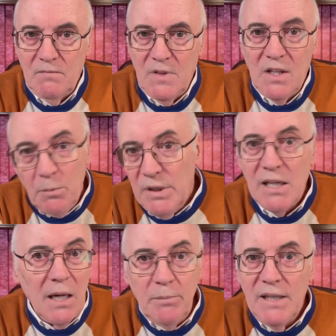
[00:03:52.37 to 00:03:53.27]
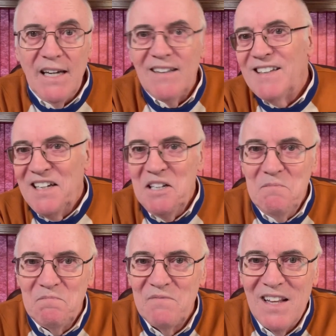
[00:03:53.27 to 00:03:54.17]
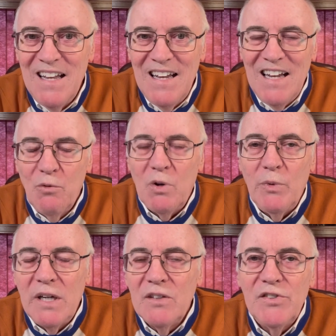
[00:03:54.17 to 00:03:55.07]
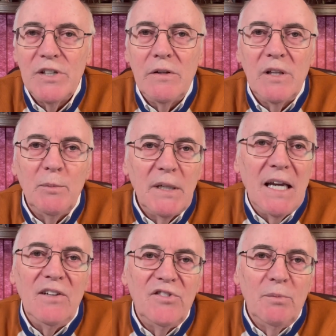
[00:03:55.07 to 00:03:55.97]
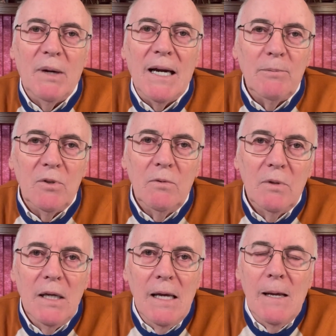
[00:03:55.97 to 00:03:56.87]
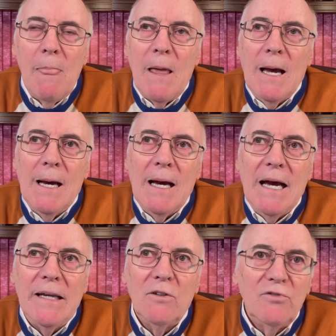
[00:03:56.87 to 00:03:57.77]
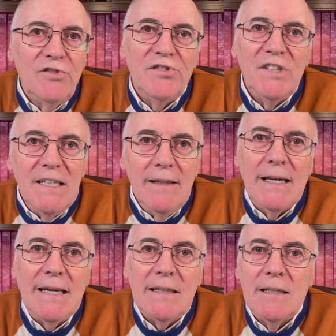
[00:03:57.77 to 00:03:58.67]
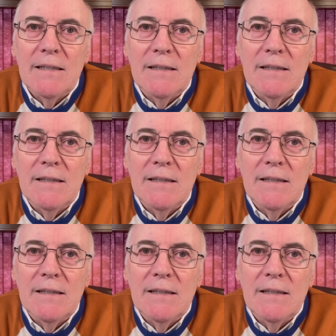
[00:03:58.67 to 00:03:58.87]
the B-I-B-L-E, when we consider them against the Bible, I don't see that